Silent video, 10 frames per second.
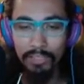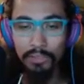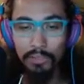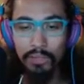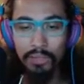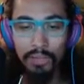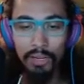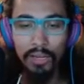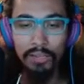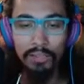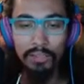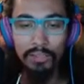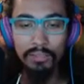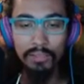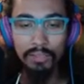That's when I
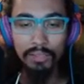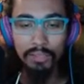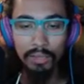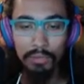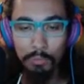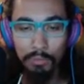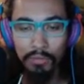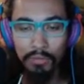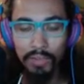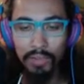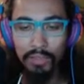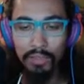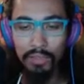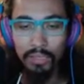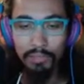was a big fan of
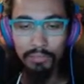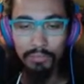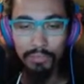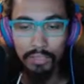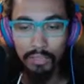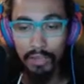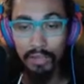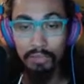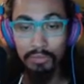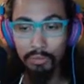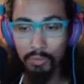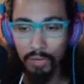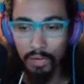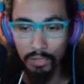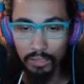the EK hatch for a
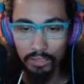while.